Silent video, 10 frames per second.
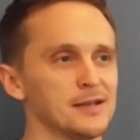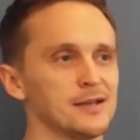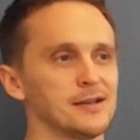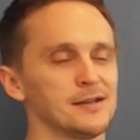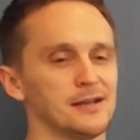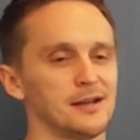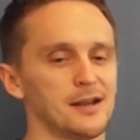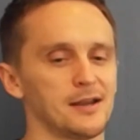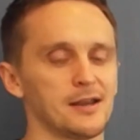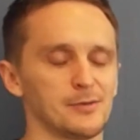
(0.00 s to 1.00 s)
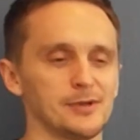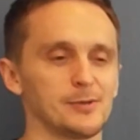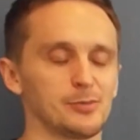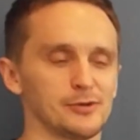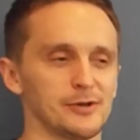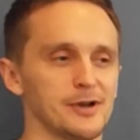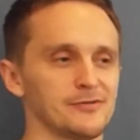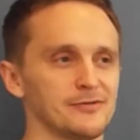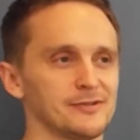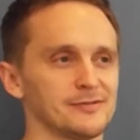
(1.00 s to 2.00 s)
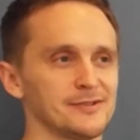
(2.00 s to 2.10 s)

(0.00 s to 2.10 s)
Yeah. And he really pulled it off.